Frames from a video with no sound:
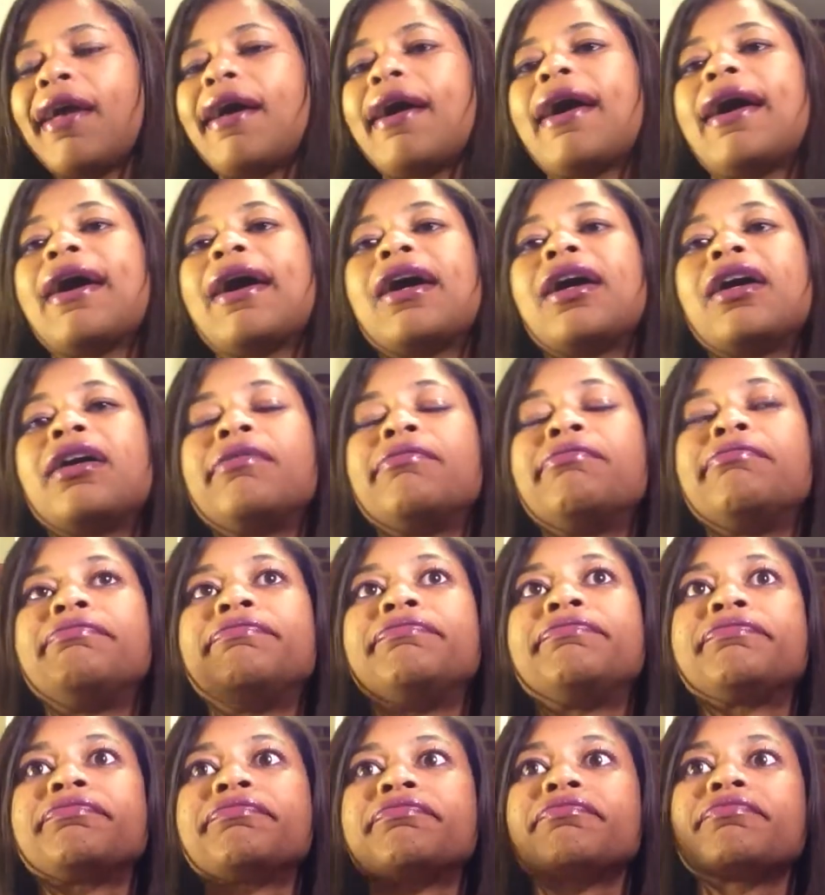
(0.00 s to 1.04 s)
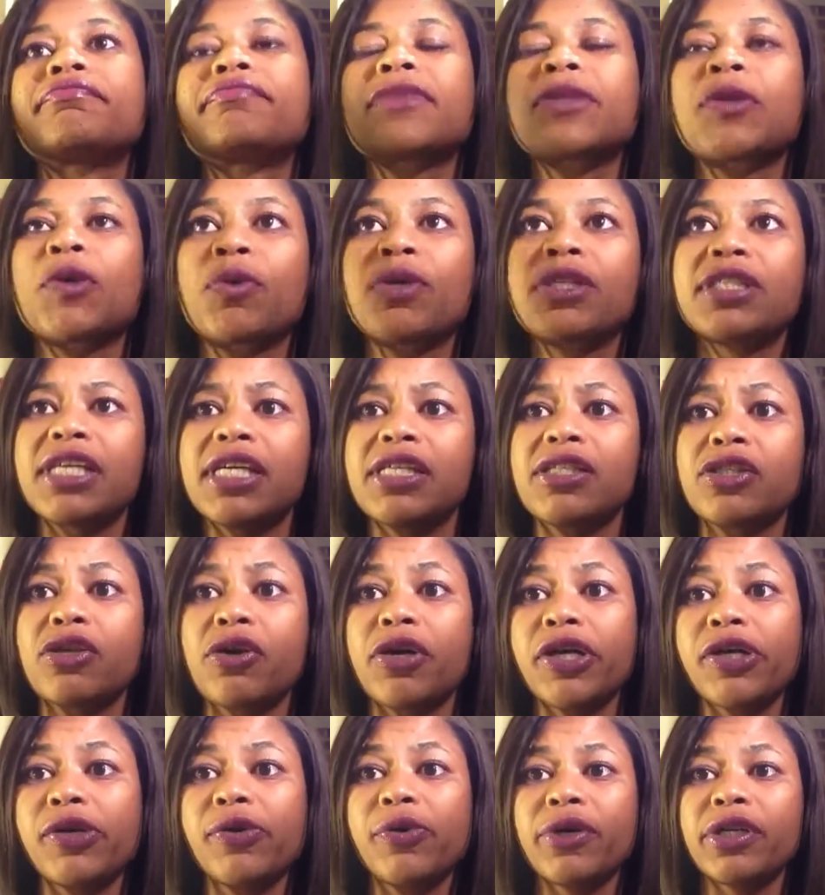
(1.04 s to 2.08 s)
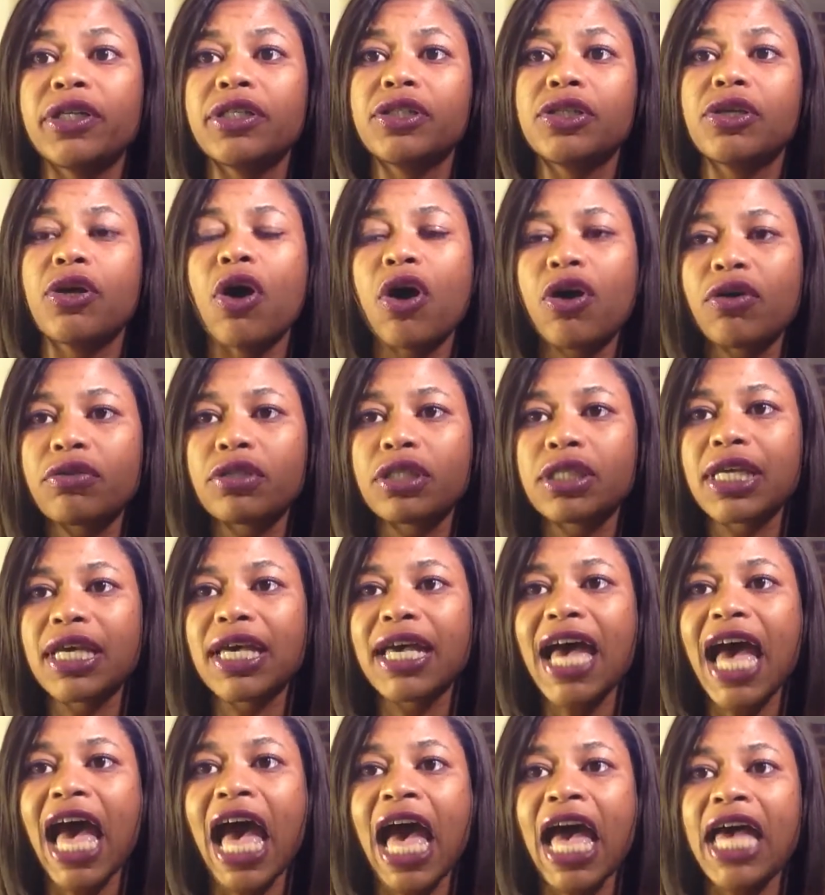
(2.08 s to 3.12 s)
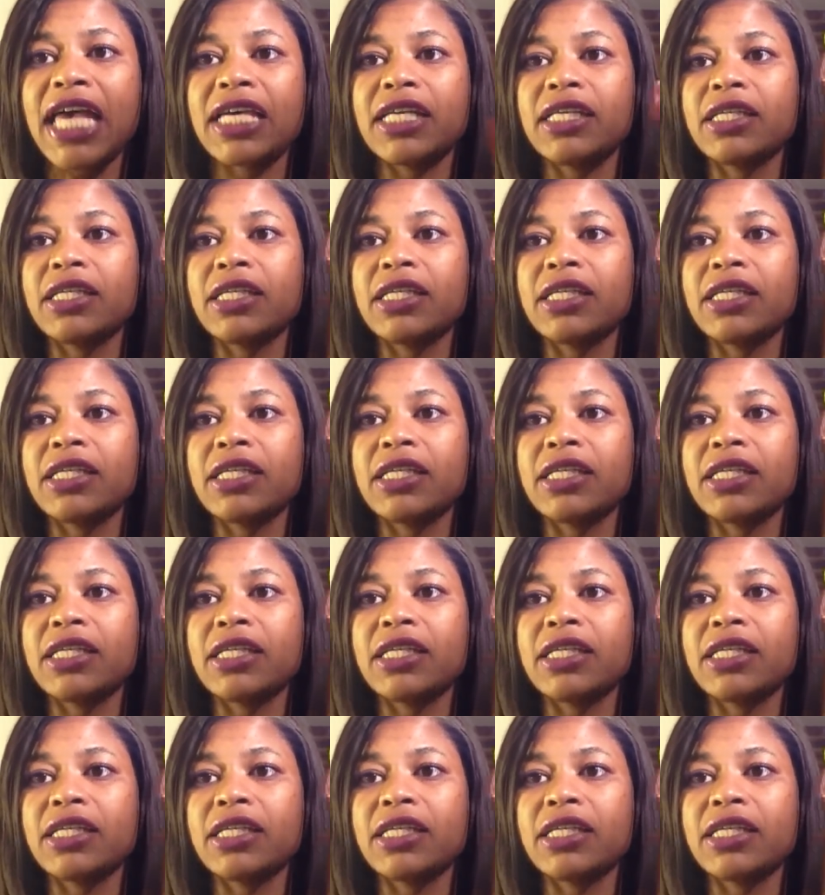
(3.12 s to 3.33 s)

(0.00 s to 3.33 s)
um, once I started going to Ulta, I